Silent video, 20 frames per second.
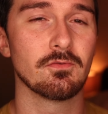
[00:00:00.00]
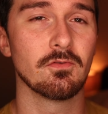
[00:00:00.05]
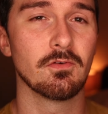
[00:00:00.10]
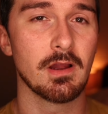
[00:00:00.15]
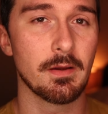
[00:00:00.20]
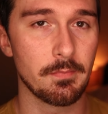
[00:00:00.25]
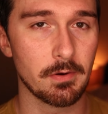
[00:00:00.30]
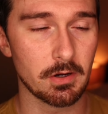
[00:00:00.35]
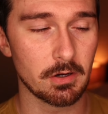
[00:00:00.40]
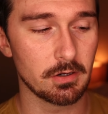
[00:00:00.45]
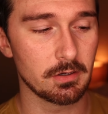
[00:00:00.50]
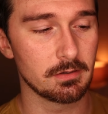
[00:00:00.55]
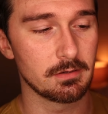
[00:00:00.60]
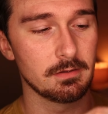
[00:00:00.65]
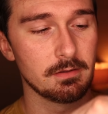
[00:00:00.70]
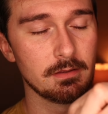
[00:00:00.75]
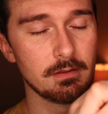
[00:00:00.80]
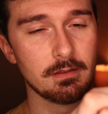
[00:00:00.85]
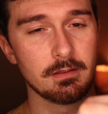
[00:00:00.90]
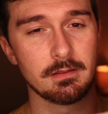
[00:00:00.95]
rubber,
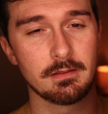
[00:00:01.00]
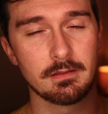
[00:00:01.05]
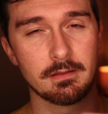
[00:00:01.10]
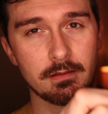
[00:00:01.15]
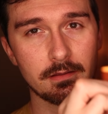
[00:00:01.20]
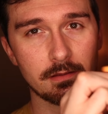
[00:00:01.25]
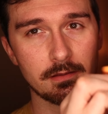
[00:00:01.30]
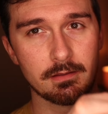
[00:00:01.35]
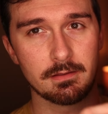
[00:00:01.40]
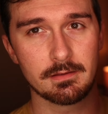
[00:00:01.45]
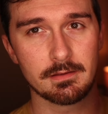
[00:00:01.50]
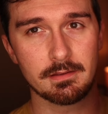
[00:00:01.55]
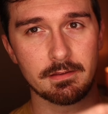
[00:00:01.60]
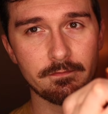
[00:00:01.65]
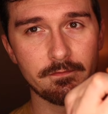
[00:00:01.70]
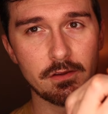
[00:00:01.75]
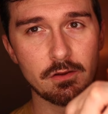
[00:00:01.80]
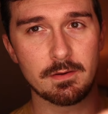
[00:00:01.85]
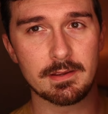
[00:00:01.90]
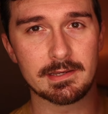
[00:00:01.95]

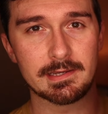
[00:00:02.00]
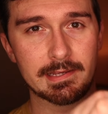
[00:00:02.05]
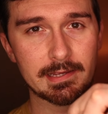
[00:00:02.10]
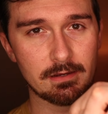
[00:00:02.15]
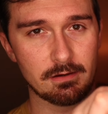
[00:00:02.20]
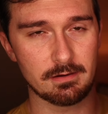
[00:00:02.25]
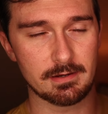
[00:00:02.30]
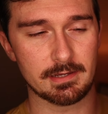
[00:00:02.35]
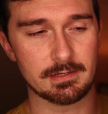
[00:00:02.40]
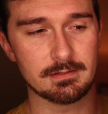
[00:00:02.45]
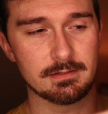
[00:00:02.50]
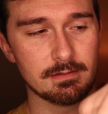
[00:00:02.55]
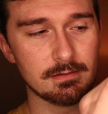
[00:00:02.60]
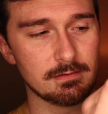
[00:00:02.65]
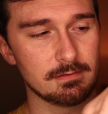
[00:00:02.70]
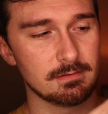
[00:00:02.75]
if you can hear it.